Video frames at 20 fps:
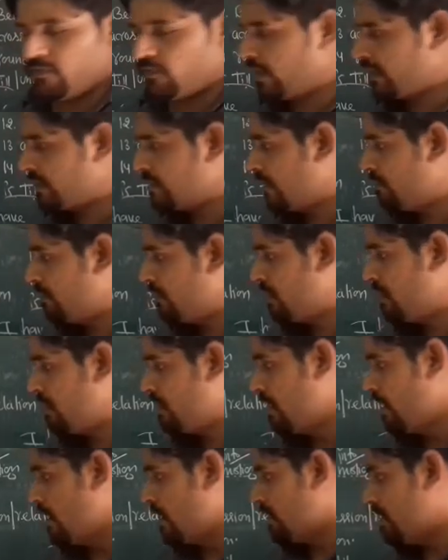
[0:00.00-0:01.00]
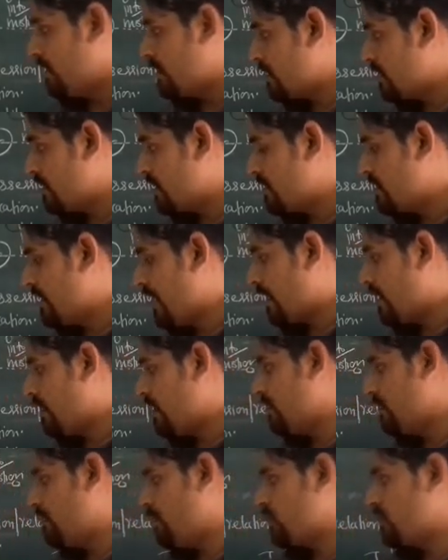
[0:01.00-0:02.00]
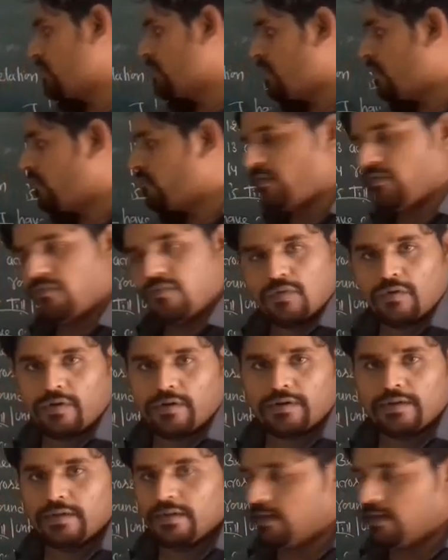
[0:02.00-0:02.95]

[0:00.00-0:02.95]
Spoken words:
For example, this is exactly the opposite of before.